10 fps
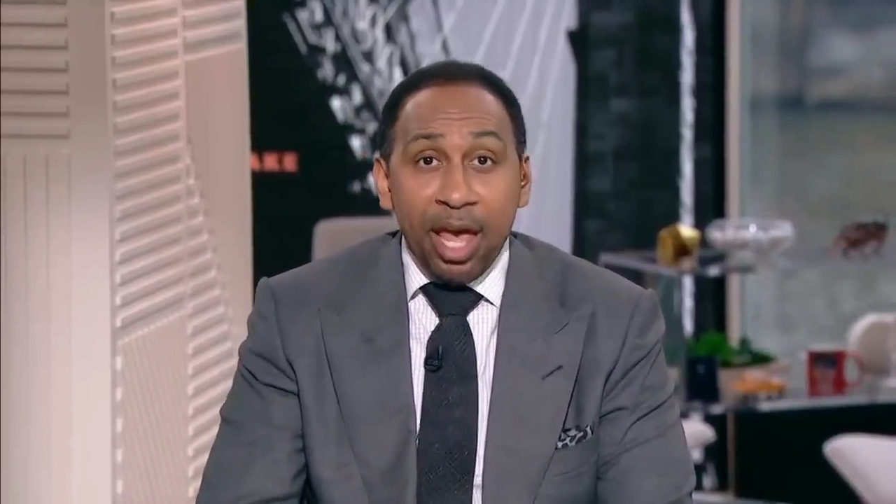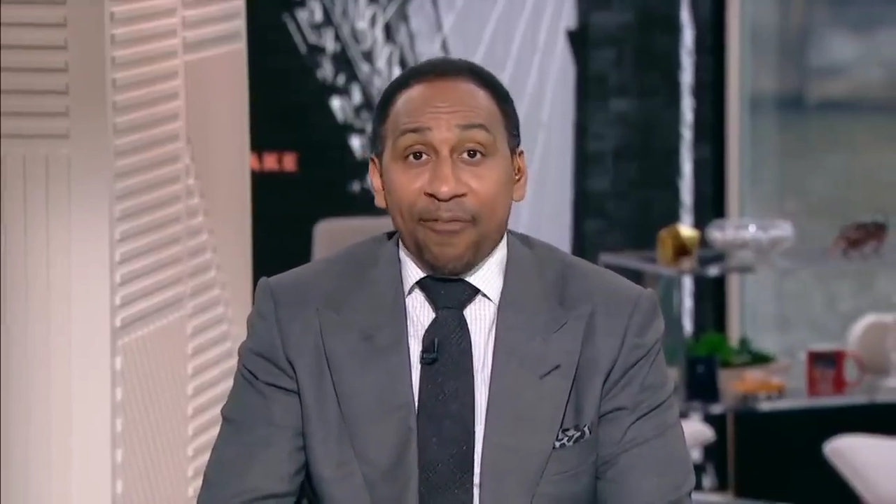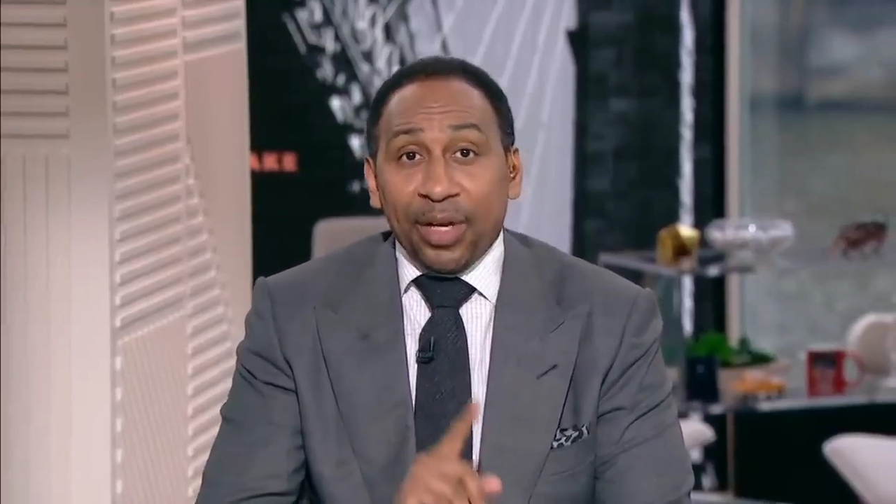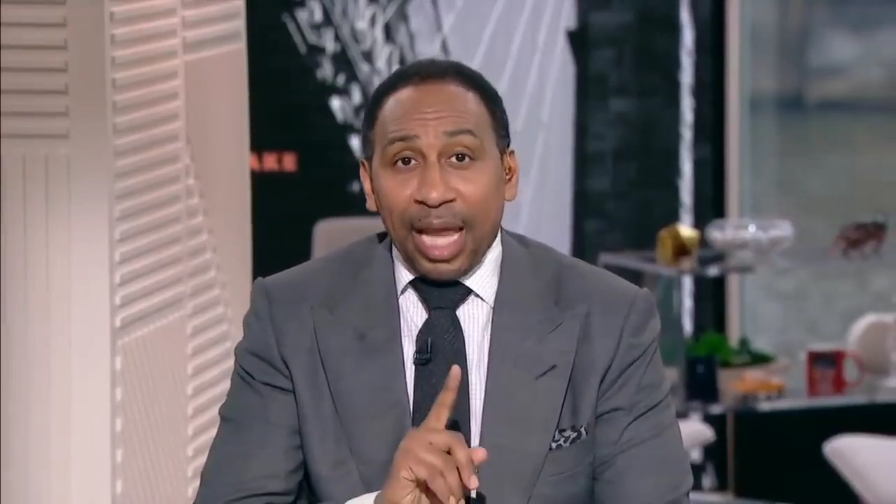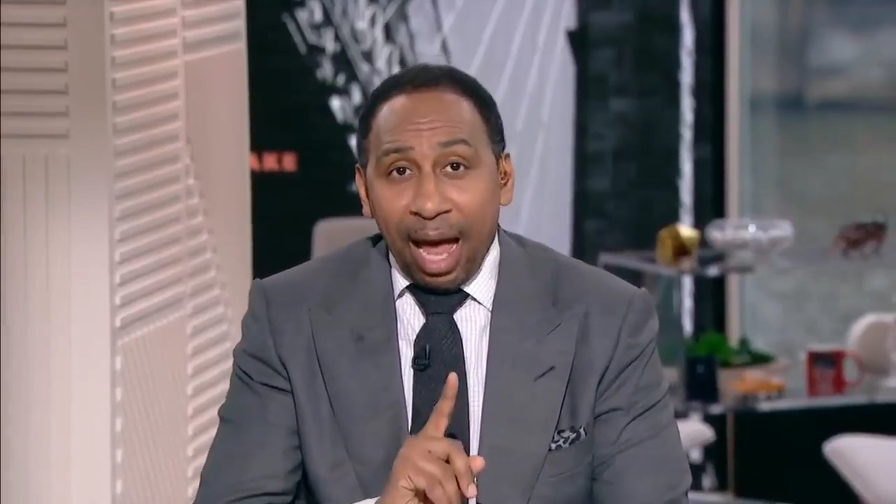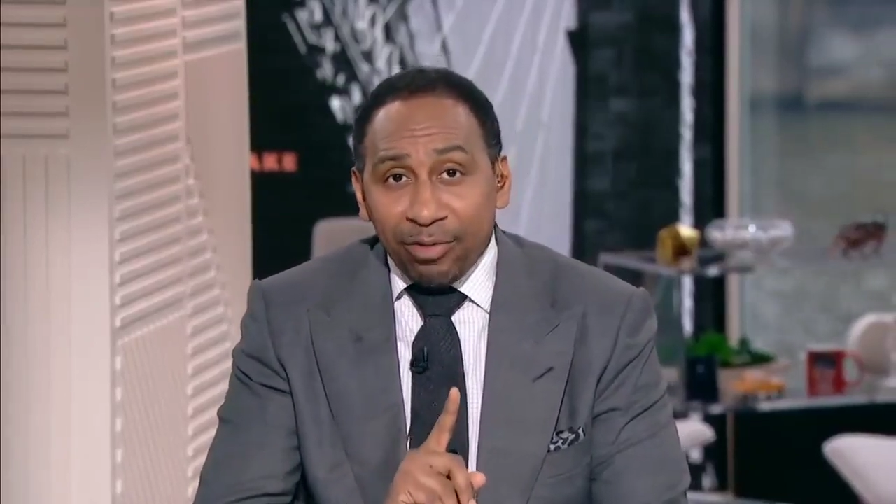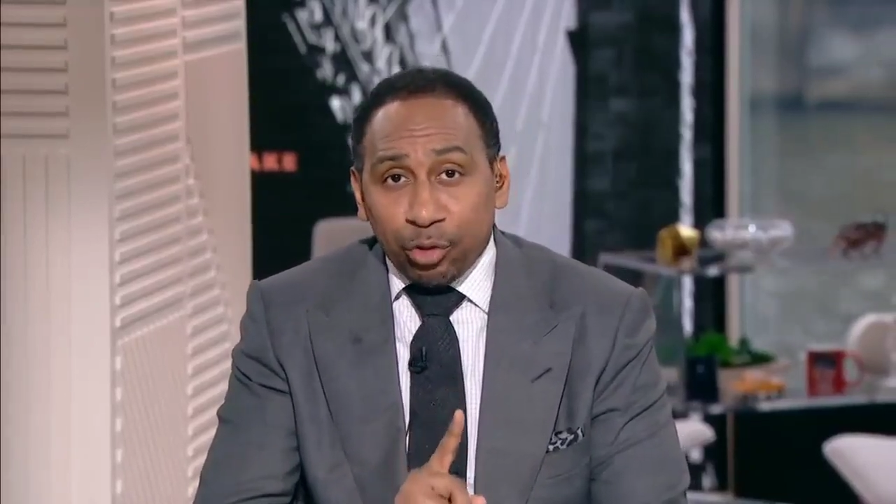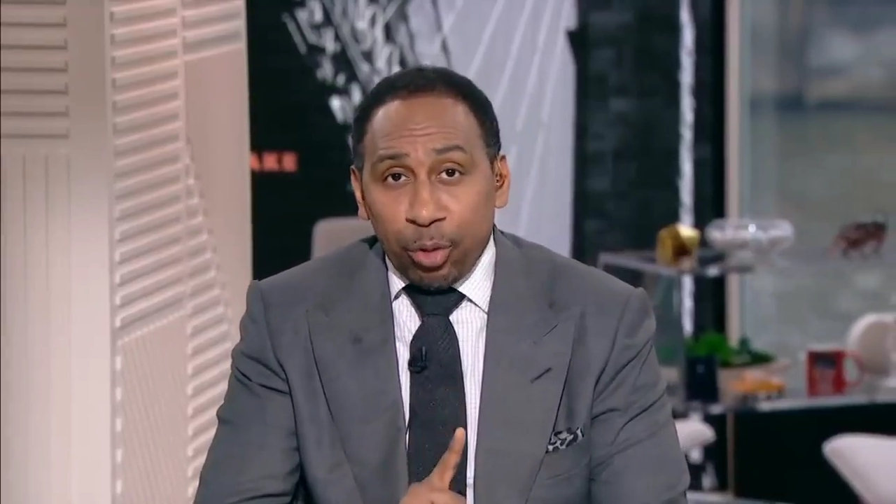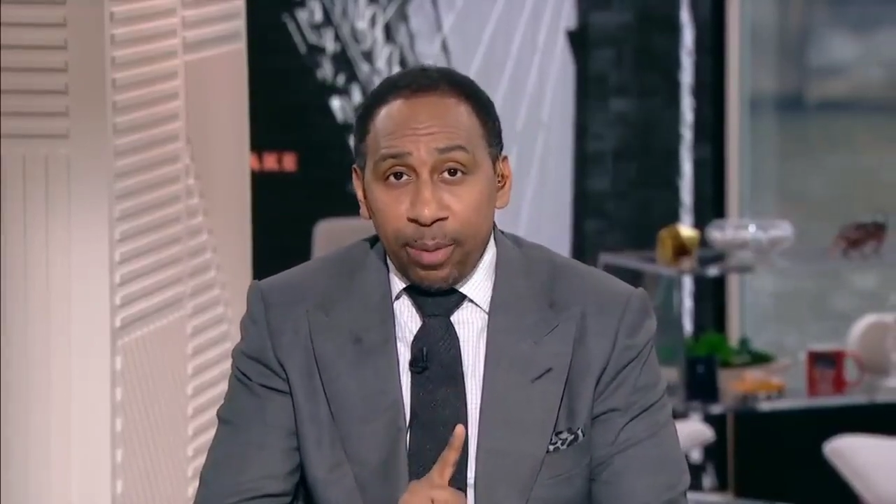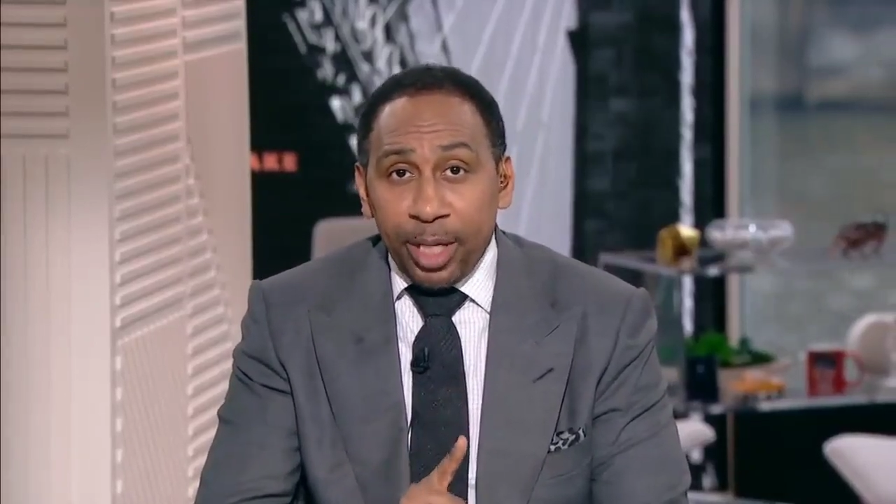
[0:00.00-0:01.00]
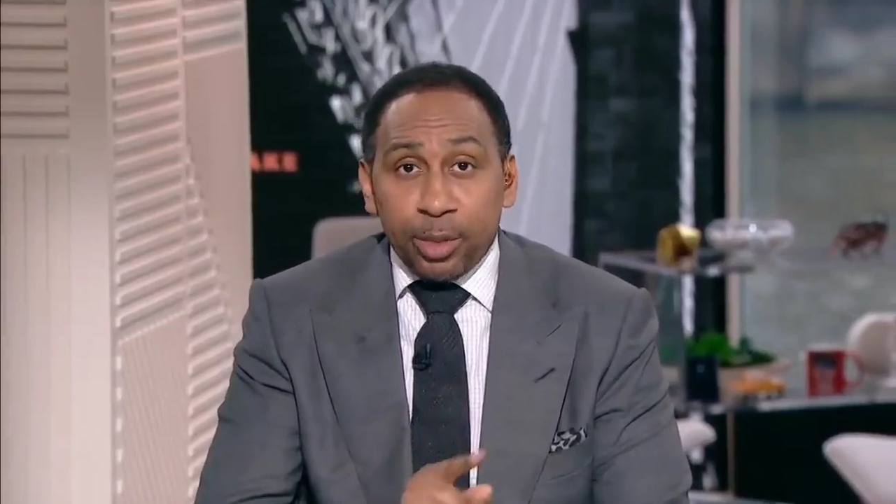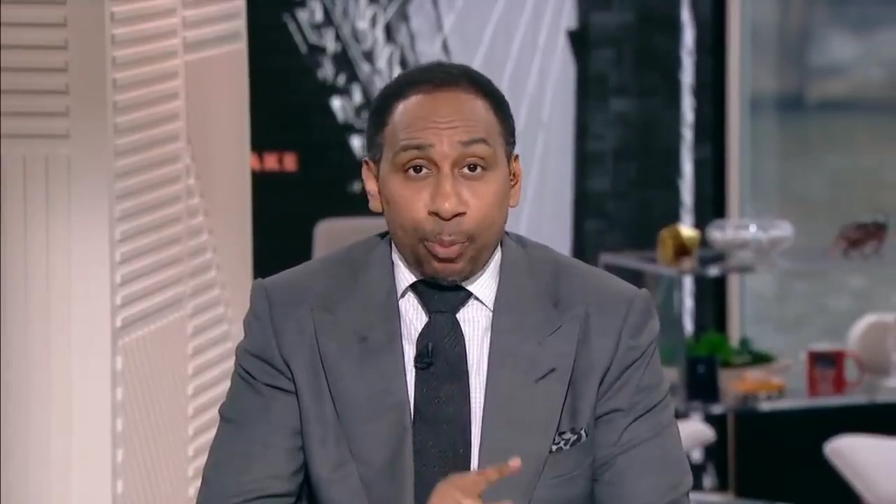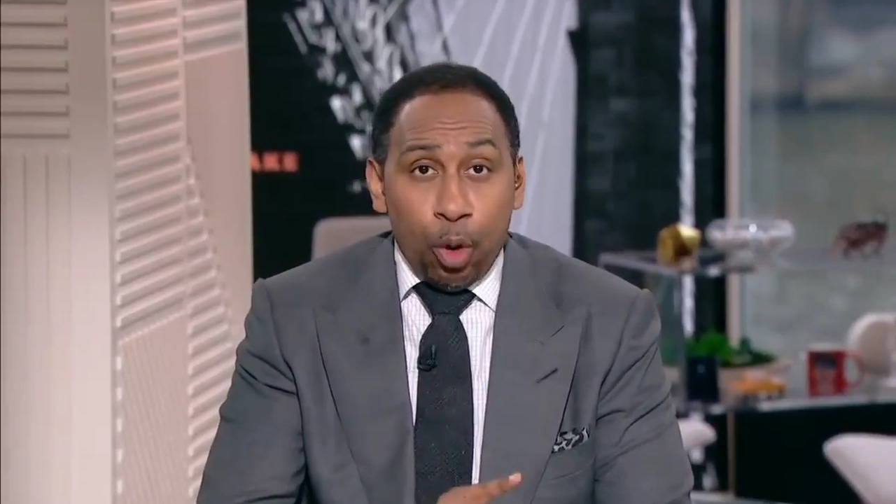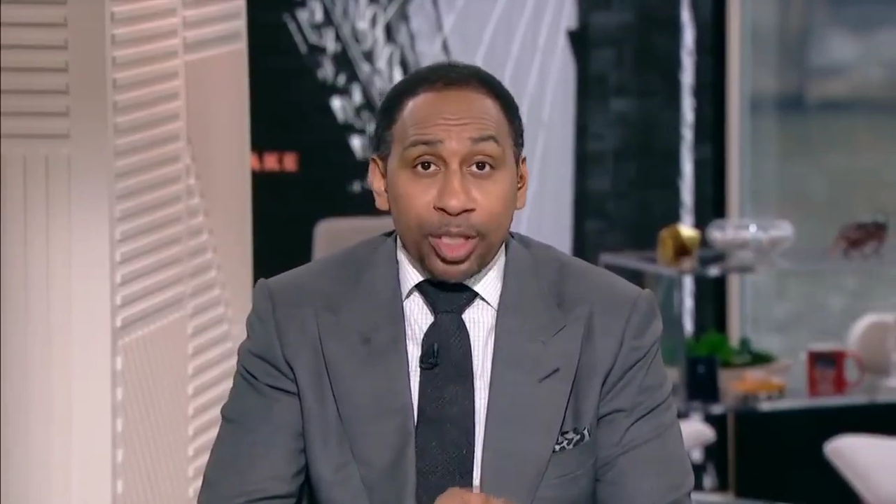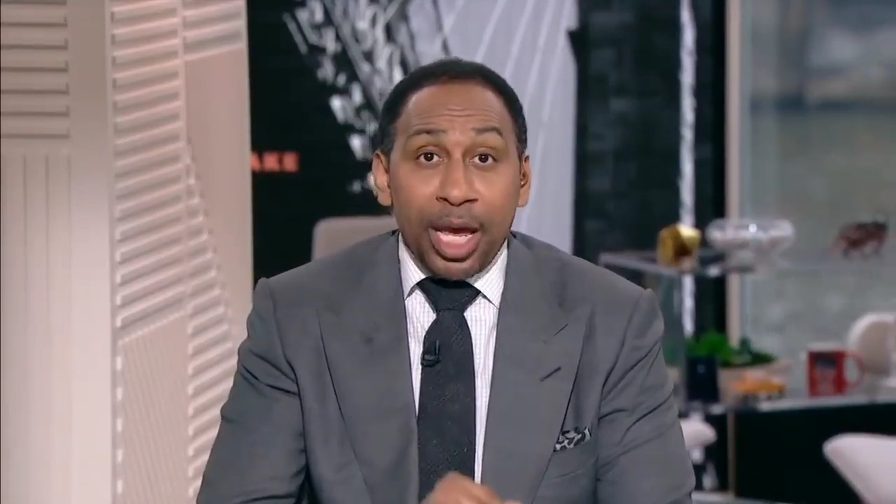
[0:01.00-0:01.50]
And for live streaming
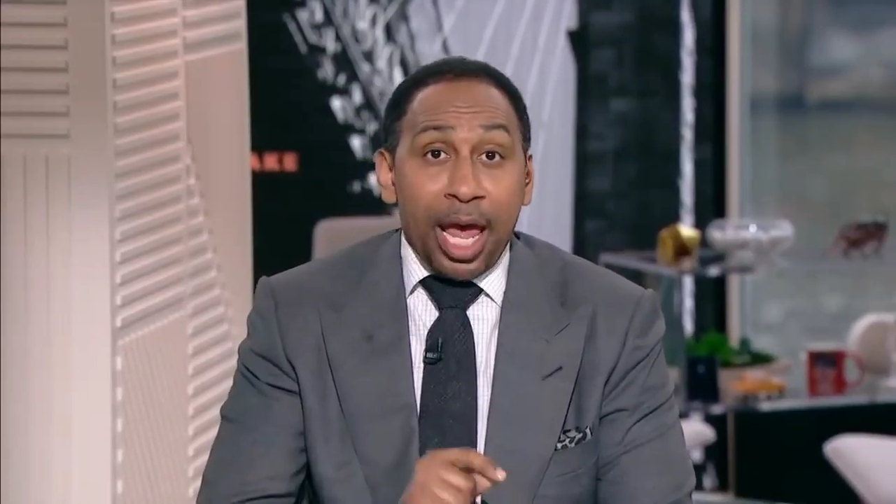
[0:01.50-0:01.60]
sports